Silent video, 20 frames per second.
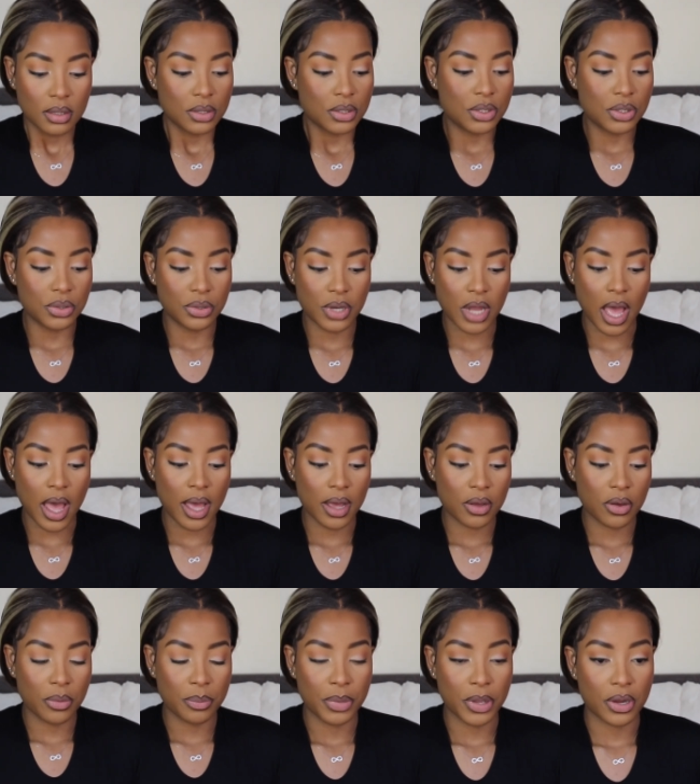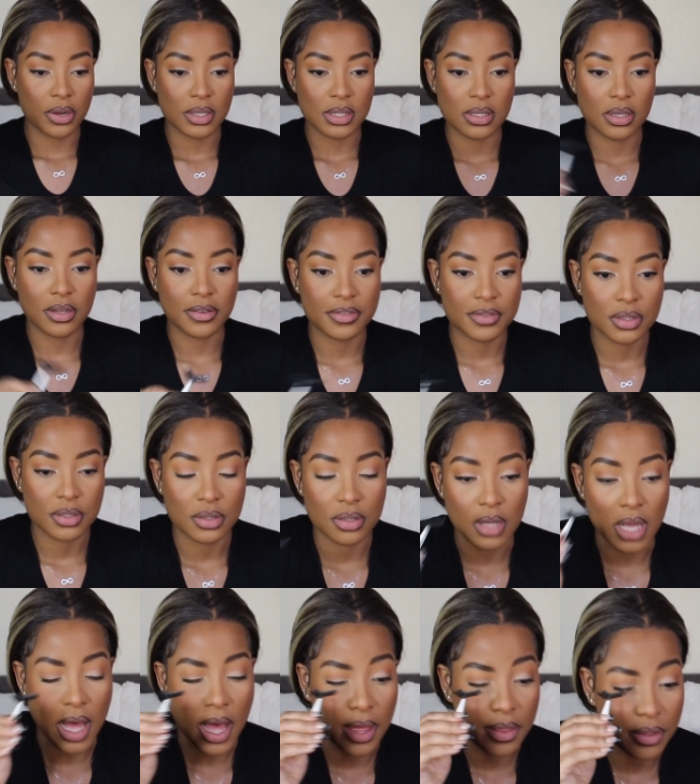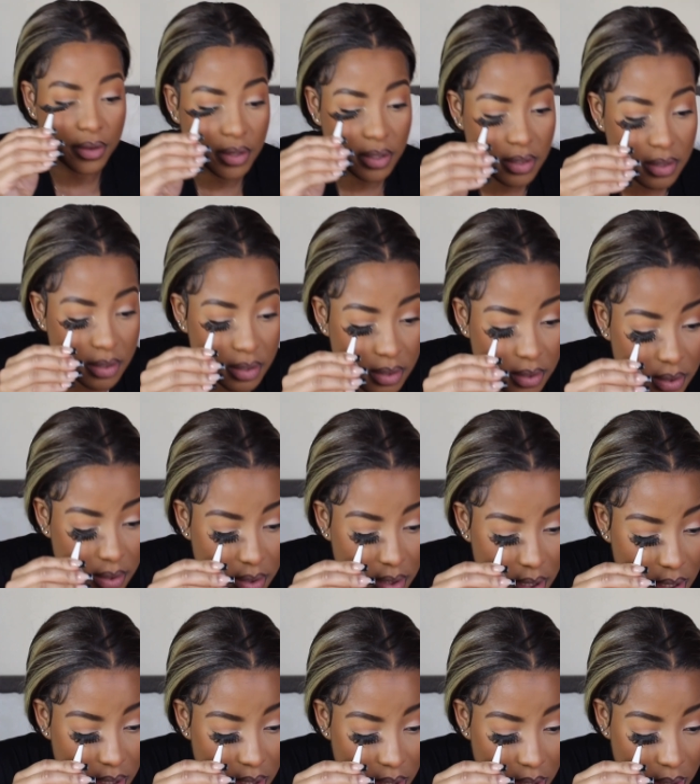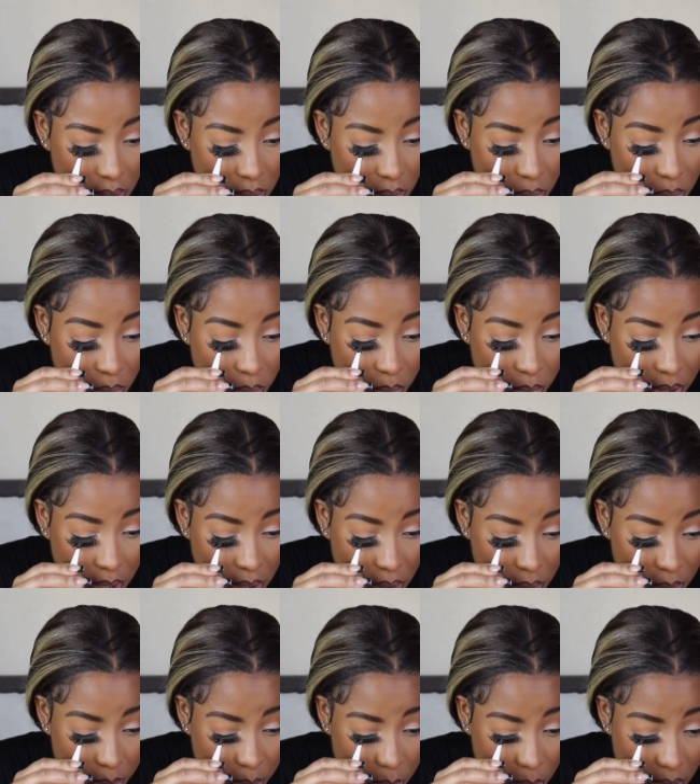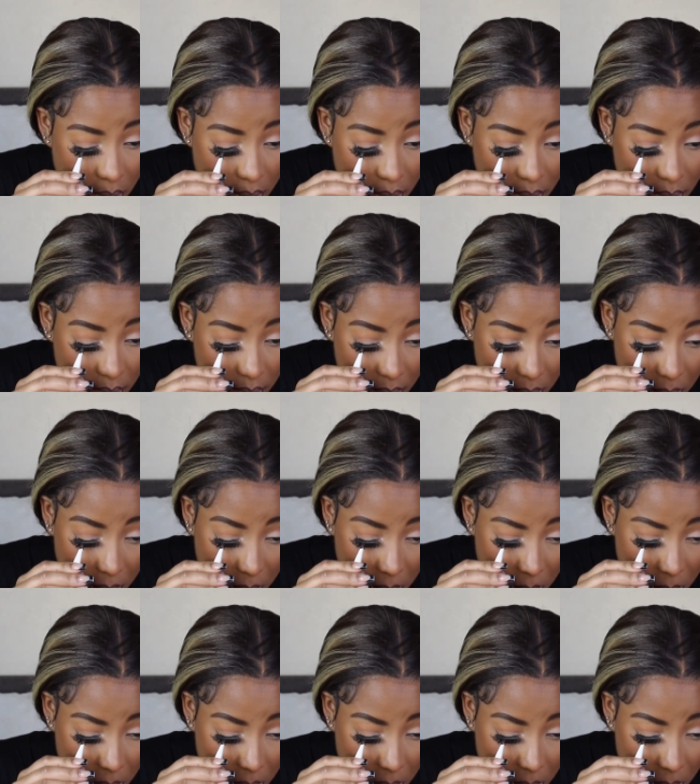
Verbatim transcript: do not compare yourself to others win your bread